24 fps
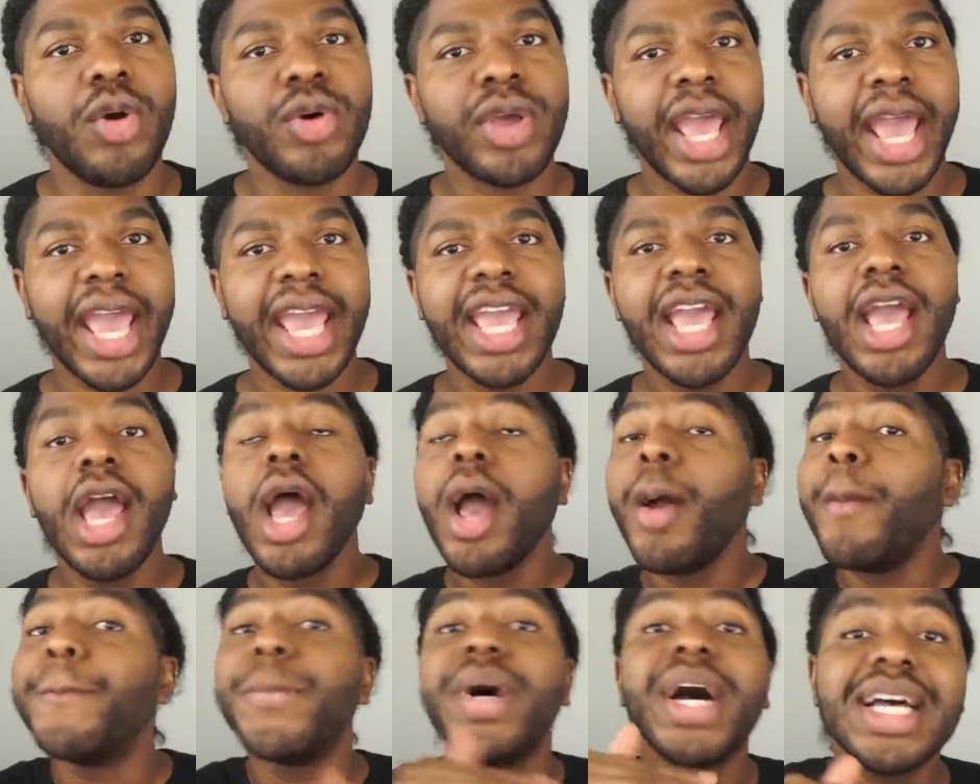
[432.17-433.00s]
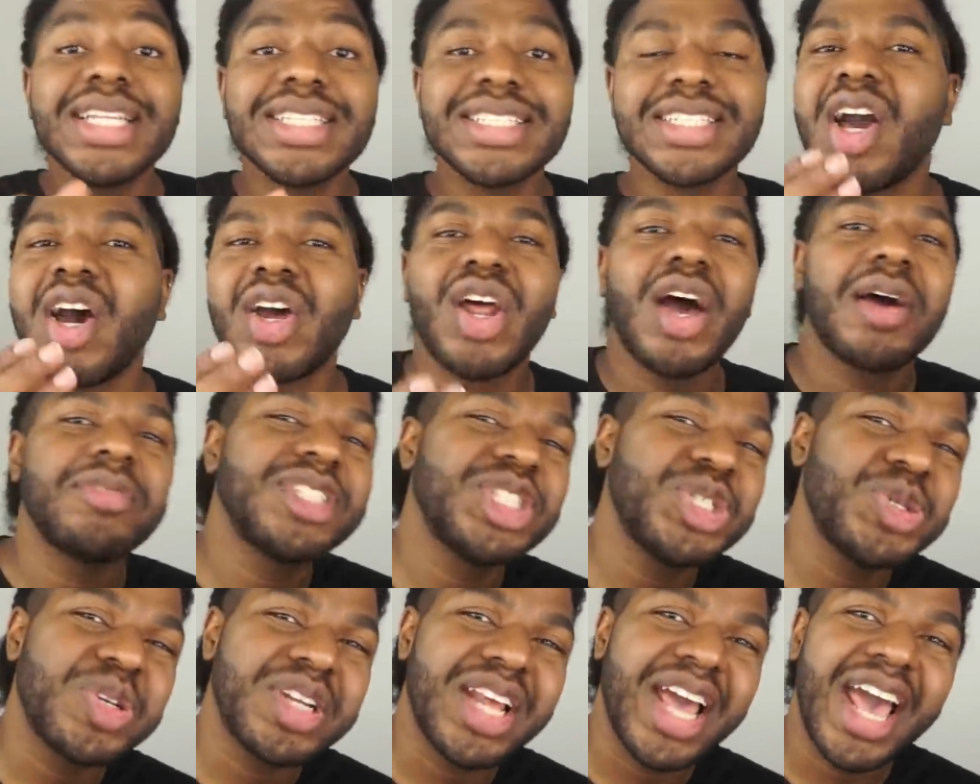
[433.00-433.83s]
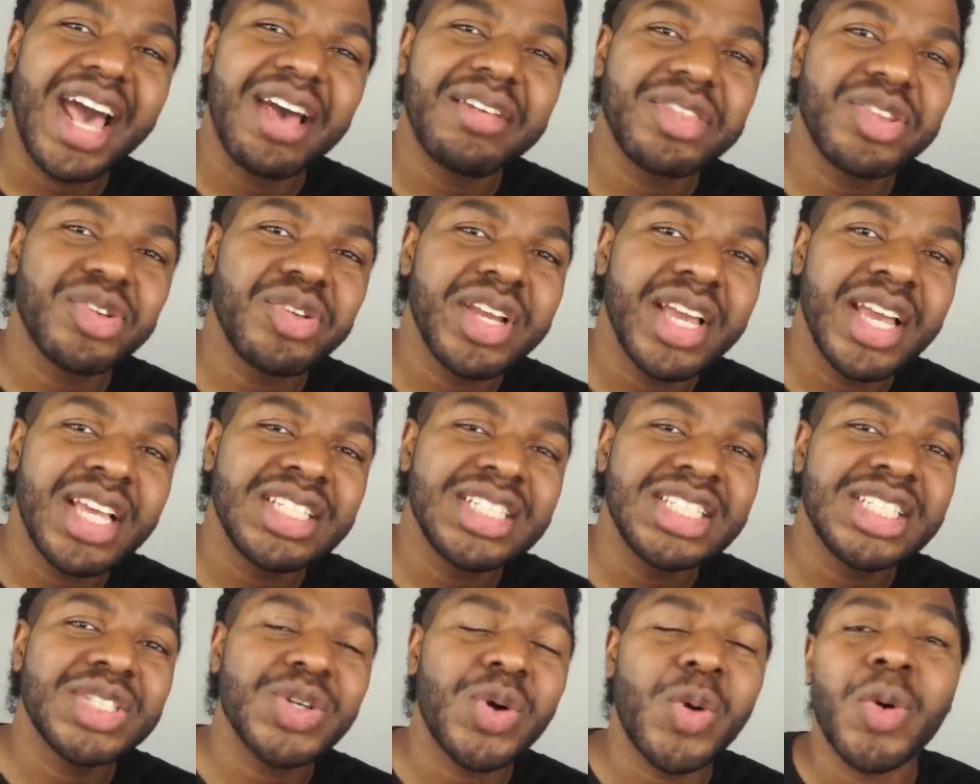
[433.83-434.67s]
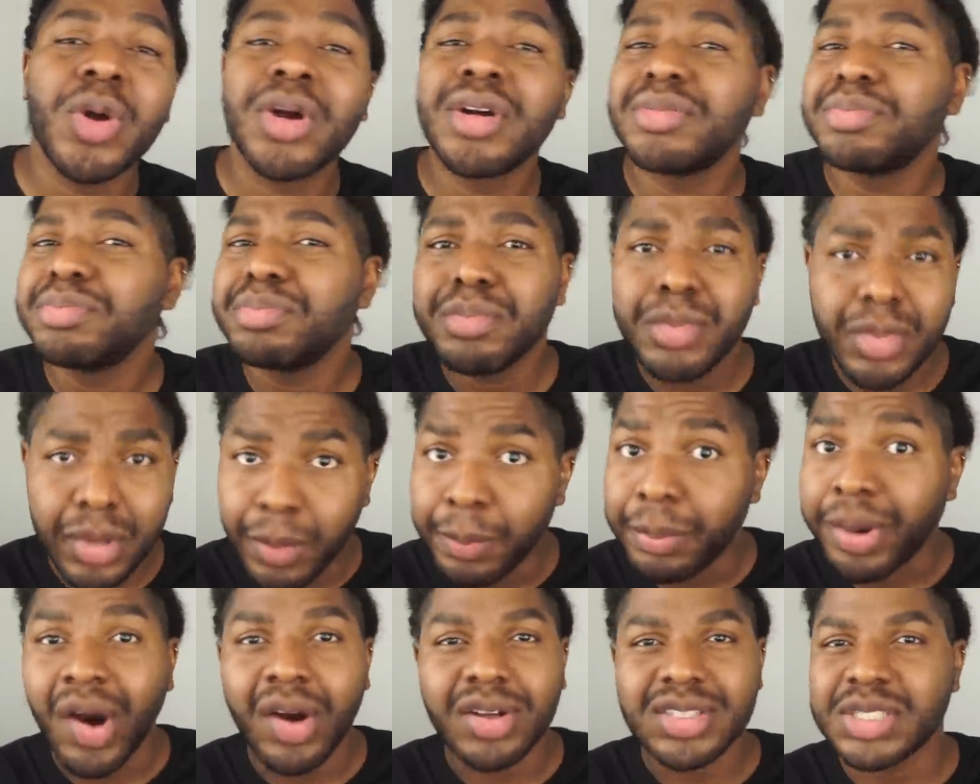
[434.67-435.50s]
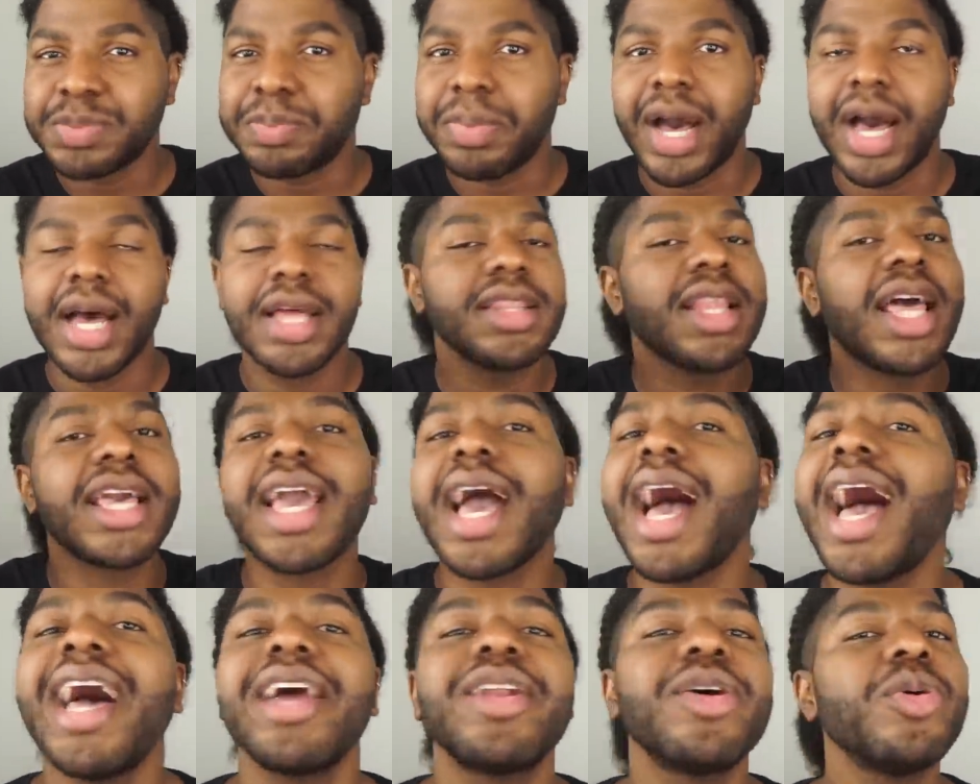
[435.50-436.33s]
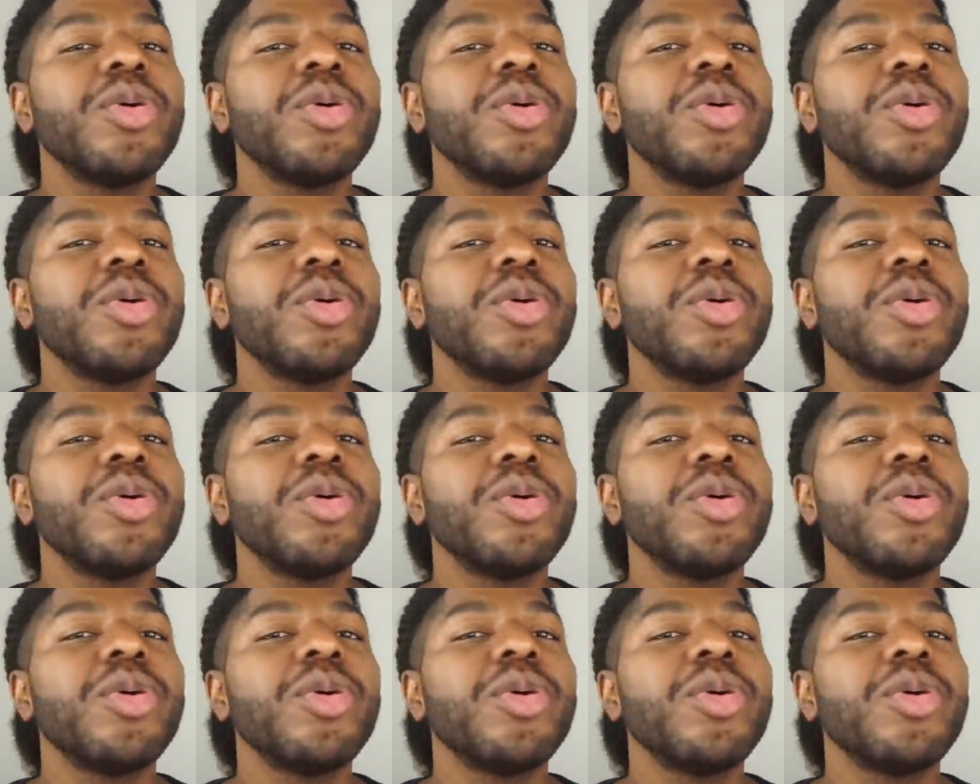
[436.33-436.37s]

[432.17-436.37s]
okay? But cut off 2.5-3 inches or bald spot. Like, I